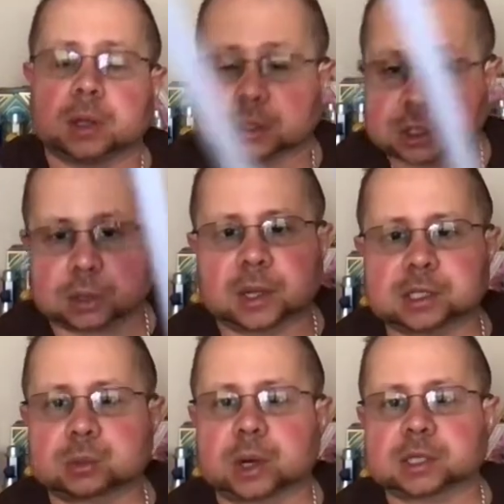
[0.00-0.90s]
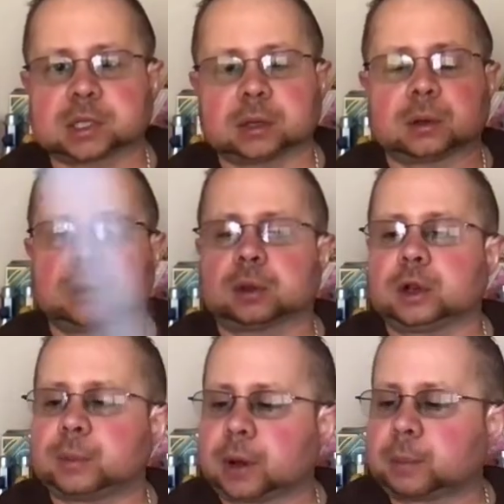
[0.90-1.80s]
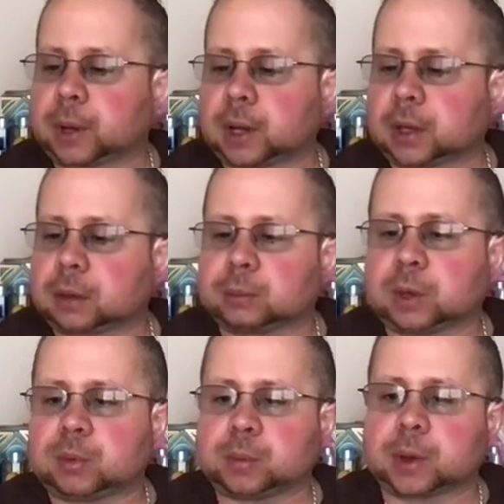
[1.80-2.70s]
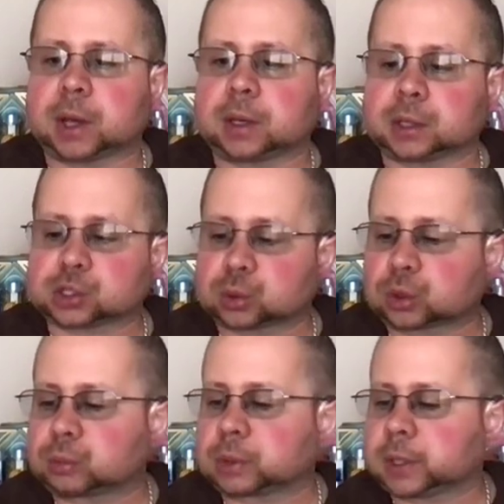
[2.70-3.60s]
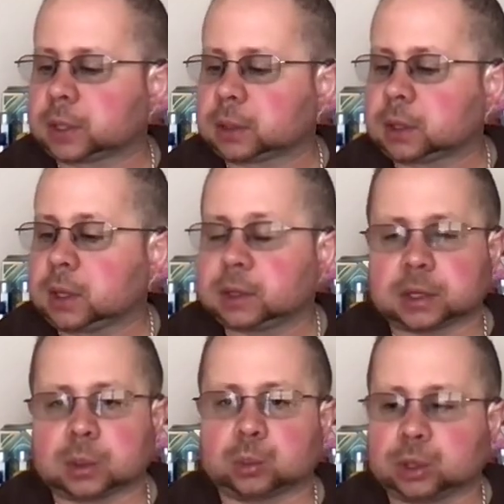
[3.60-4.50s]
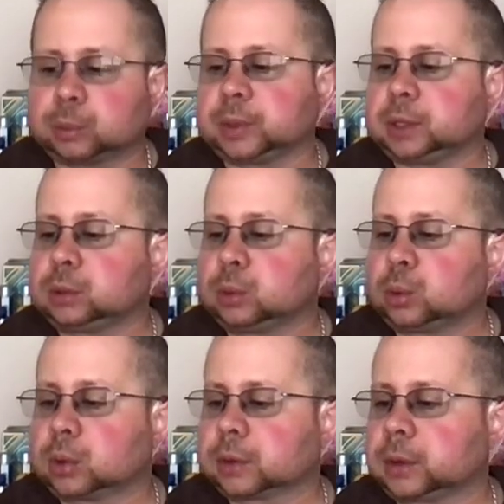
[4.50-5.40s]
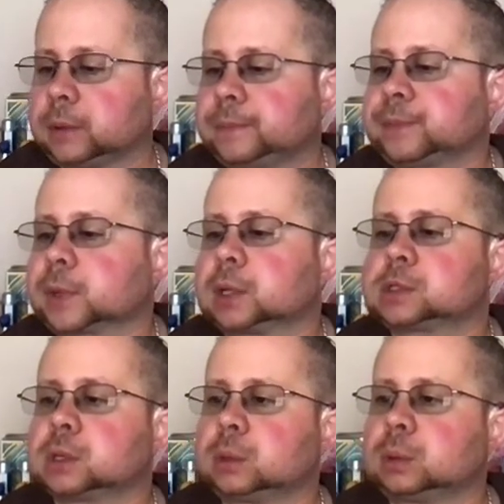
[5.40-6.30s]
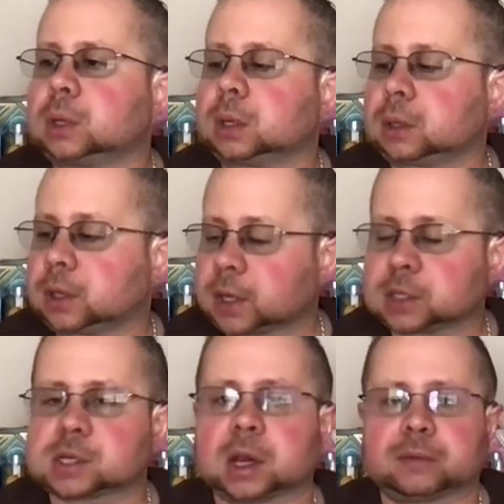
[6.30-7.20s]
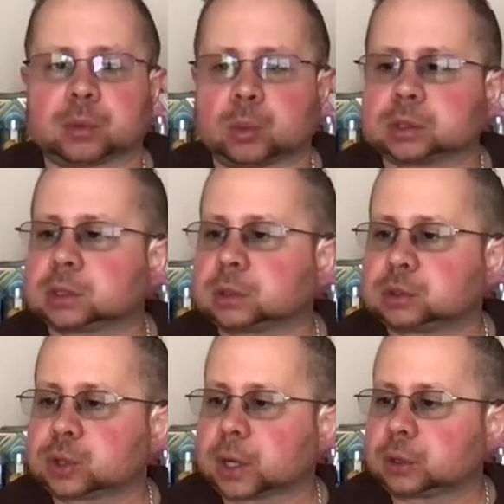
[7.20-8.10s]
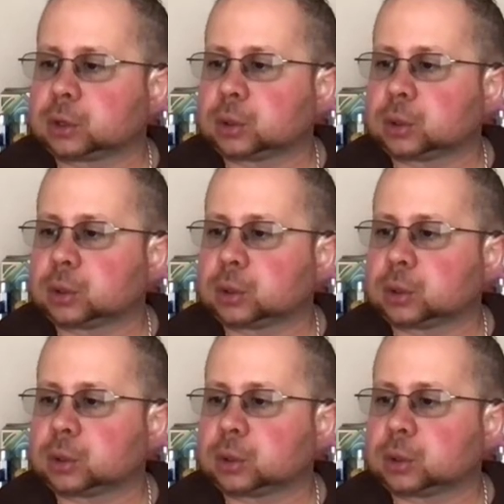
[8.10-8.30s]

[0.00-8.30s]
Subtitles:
So that's what I said earlier about maybe buying a shorter blade that will be dual worthy. So in case I ever want to try to